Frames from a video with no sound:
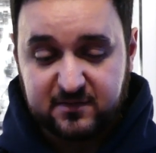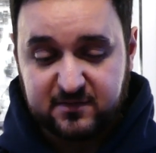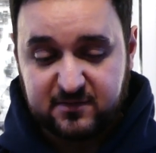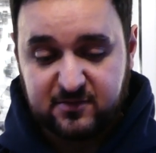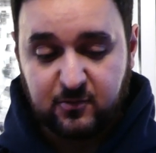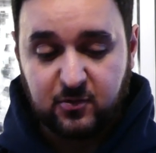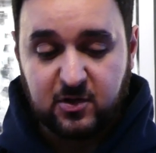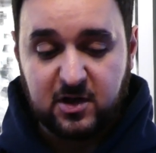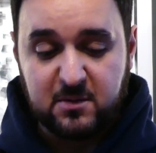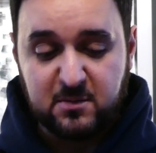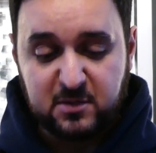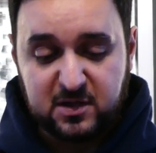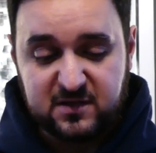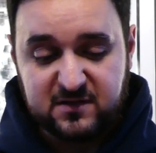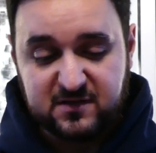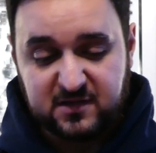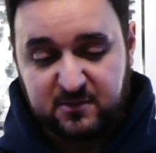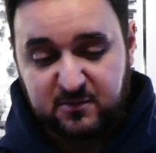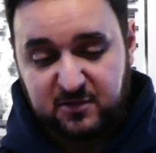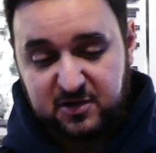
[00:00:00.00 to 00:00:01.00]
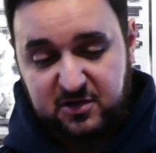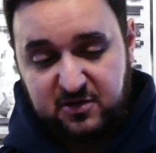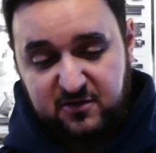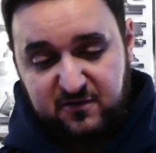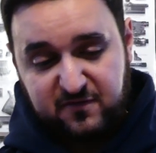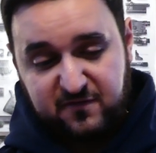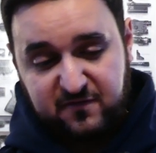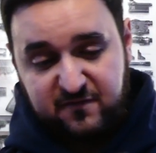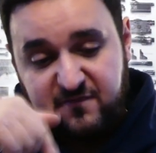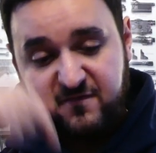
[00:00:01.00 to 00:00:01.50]
So what I mean is, like, where you
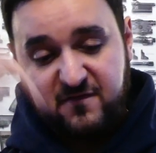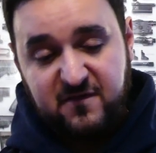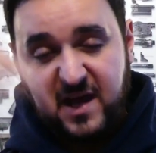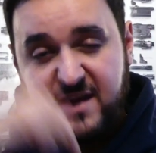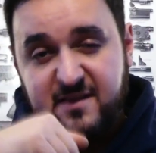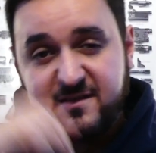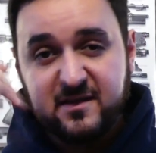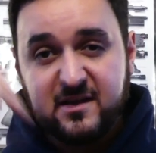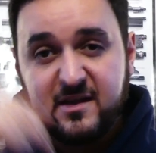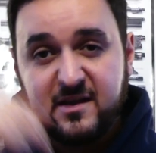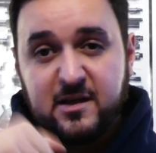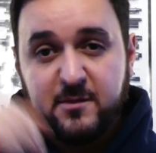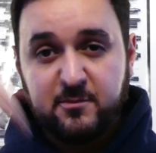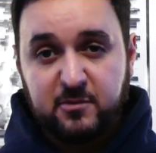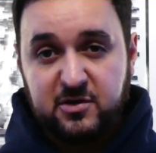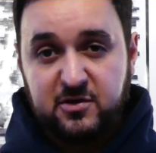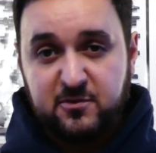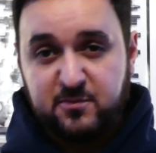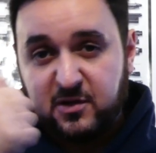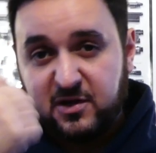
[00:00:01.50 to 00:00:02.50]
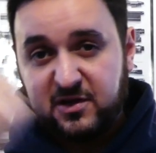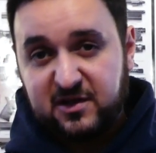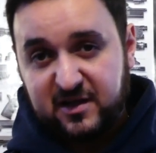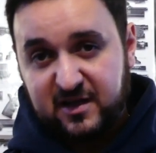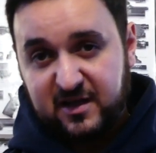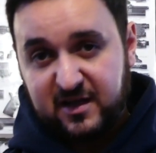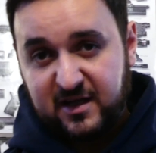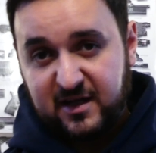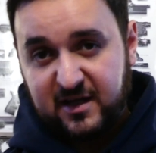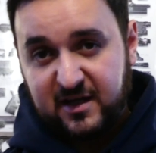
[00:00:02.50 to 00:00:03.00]
putting
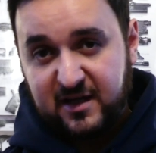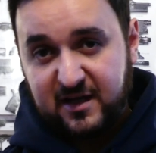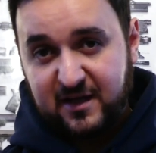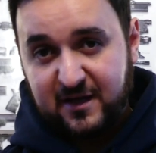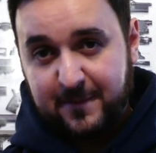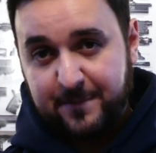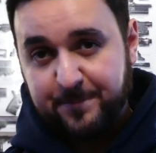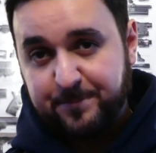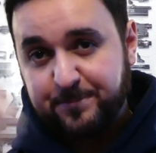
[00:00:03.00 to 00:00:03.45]
the